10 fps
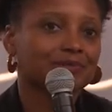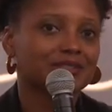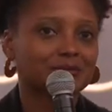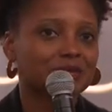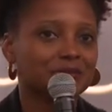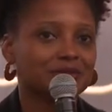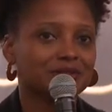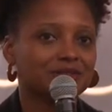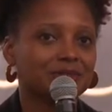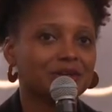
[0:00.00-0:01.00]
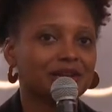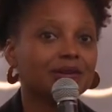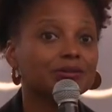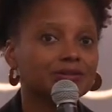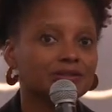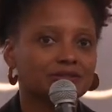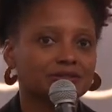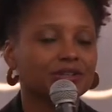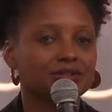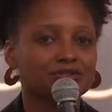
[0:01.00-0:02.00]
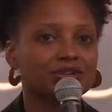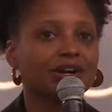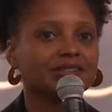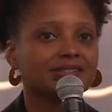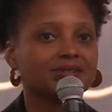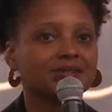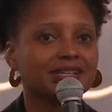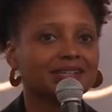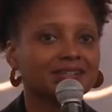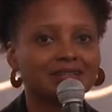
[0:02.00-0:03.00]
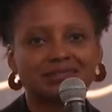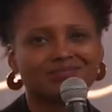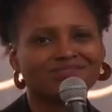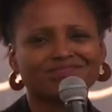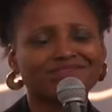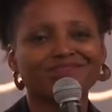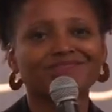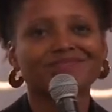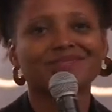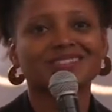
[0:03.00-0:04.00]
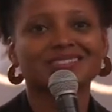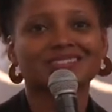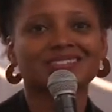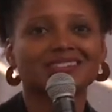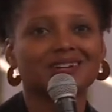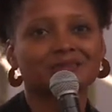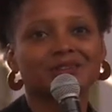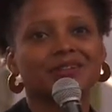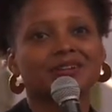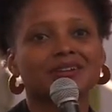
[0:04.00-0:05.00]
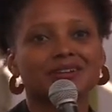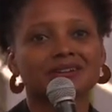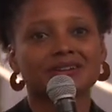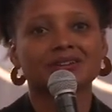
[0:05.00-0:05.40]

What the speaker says: Sometimes it's somebody else that you trust who says, that's not really